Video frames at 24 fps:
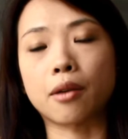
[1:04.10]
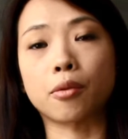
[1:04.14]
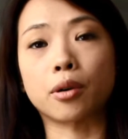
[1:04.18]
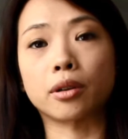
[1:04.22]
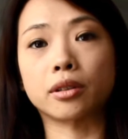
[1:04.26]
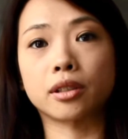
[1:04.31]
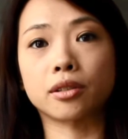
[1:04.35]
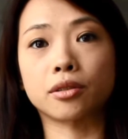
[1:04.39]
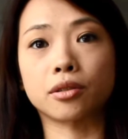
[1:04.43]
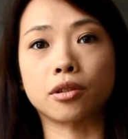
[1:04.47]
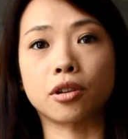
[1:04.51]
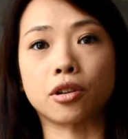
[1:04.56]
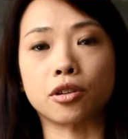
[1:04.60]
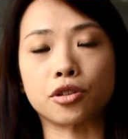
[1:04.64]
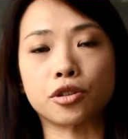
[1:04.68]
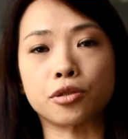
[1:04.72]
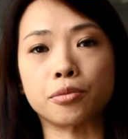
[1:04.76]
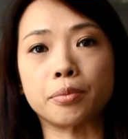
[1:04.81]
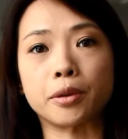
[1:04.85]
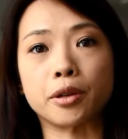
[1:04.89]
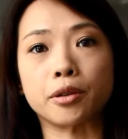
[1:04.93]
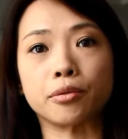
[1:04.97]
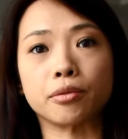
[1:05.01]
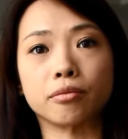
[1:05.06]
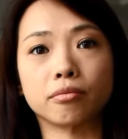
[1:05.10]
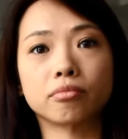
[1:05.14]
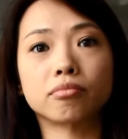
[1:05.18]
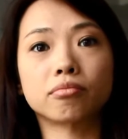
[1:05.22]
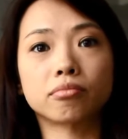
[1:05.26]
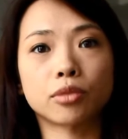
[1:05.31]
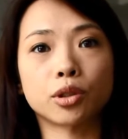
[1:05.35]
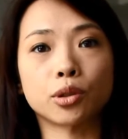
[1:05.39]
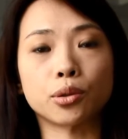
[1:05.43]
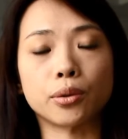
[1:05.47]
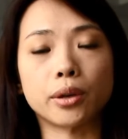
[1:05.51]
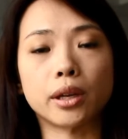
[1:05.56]
I wanted to contribute
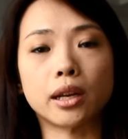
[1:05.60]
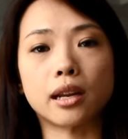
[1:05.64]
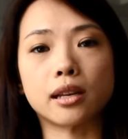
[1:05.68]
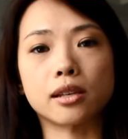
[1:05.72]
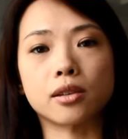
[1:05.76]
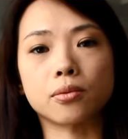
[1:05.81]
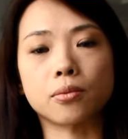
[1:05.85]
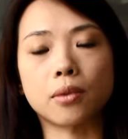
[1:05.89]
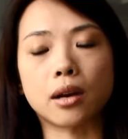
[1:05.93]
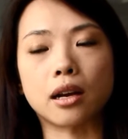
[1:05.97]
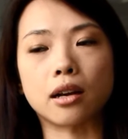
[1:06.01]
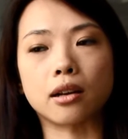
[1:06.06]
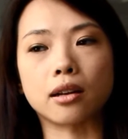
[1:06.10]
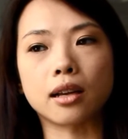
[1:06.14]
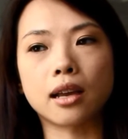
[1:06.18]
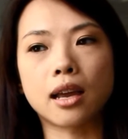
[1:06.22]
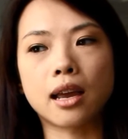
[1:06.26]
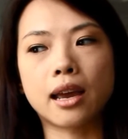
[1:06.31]
to it as well.